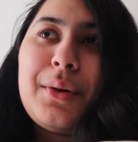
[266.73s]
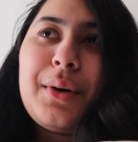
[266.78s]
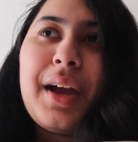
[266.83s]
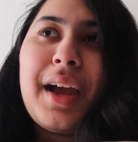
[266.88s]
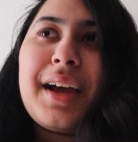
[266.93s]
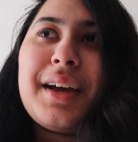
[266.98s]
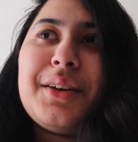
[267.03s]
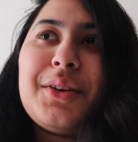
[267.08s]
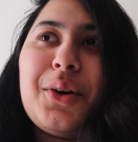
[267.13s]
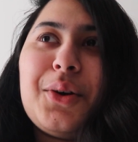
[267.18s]

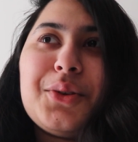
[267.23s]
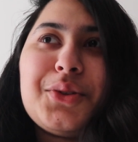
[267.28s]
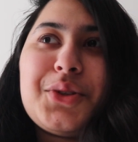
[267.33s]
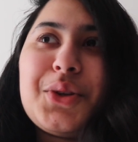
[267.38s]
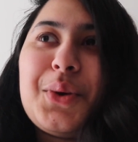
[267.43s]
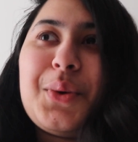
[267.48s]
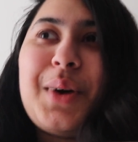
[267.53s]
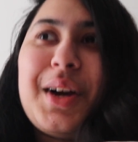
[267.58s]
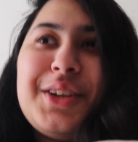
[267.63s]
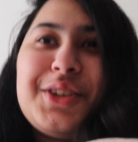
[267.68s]
And
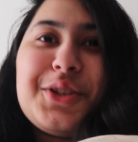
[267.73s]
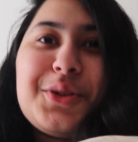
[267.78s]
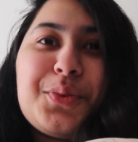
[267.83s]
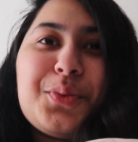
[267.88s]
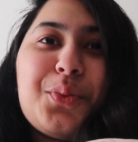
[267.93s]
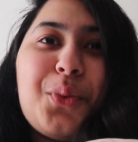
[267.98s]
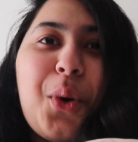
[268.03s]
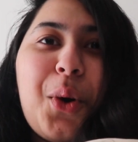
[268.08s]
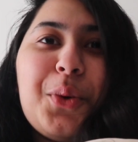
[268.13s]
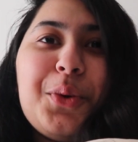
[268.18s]
also I just
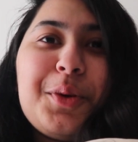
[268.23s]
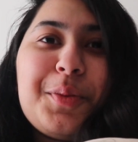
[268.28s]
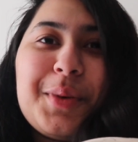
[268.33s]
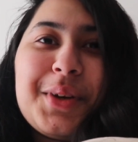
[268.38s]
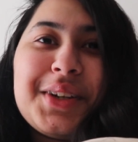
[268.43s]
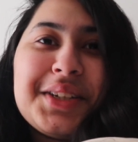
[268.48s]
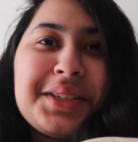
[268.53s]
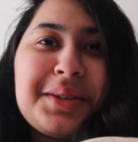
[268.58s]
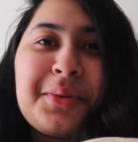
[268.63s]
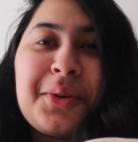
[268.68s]
won't
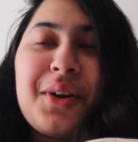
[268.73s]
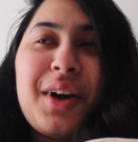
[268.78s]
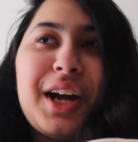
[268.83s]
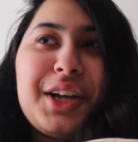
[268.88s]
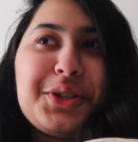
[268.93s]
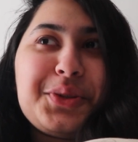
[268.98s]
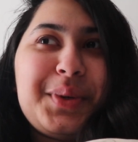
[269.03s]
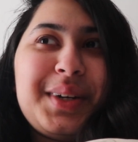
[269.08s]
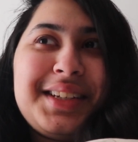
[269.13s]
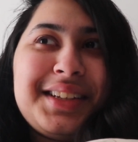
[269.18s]
because I'm
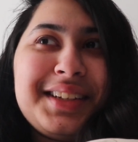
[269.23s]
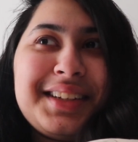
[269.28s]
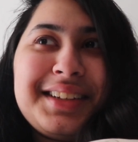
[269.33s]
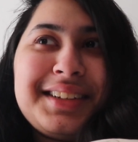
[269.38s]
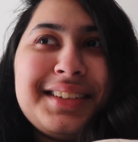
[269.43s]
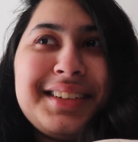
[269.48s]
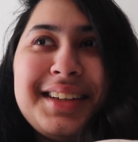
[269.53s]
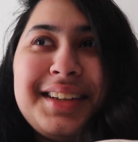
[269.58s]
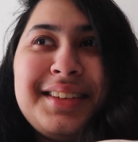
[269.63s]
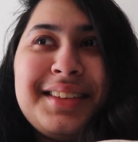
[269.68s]

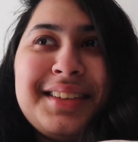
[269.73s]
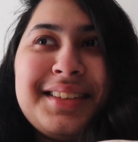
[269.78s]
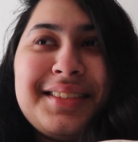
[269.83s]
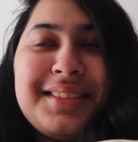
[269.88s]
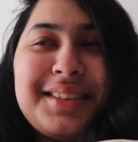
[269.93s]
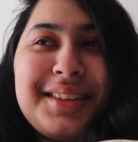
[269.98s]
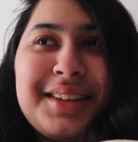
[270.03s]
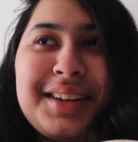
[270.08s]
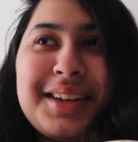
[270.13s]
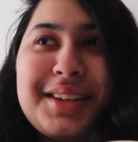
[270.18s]
graduating in
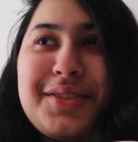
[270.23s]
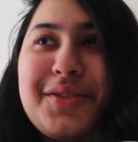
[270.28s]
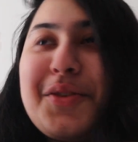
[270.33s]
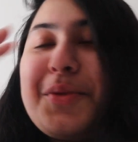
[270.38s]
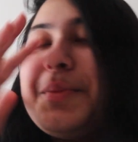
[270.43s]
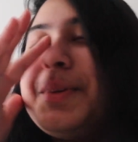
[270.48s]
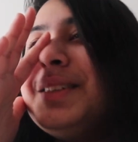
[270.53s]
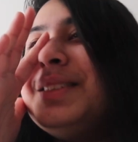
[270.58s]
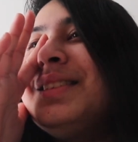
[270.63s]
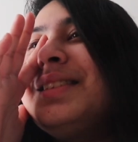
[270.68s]
the next few
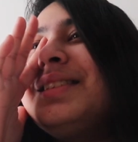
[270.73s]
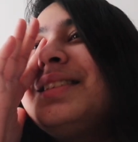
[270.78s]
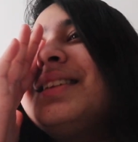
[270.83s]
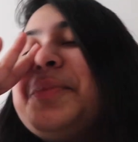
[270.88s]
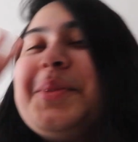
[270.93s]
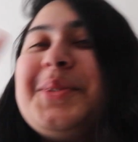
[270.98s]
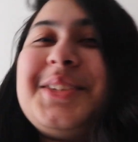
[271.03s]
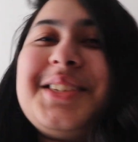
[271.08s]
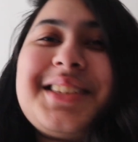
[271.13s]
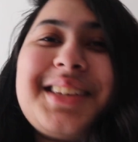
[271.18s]
months,
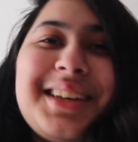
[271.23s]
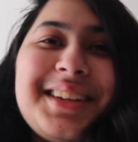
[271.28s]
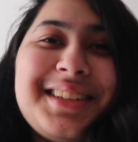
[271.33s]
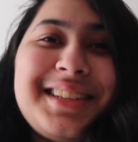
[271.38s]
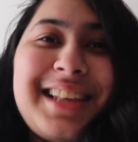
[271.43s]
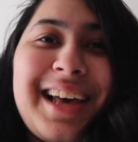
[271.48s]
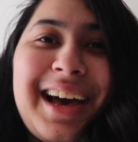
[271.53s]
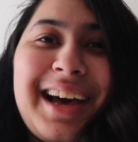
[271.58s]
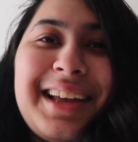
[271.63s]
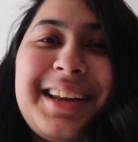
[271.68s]
which is kind of
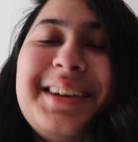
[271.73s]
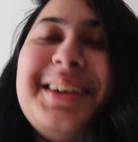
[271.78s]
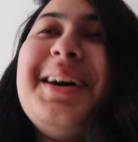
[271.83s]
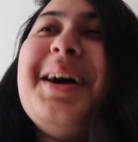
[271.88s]
sad,